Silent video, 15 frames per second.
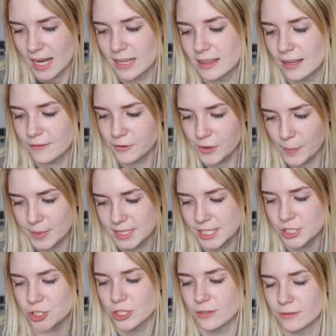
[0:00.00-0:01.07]
I love the
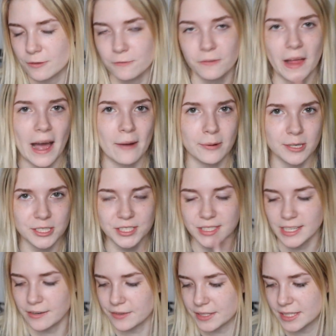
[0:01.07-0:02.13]
repetition of the flowers
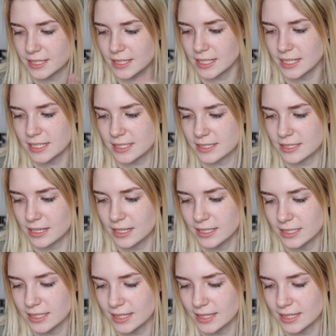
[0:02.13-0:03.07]
and everything that he's done,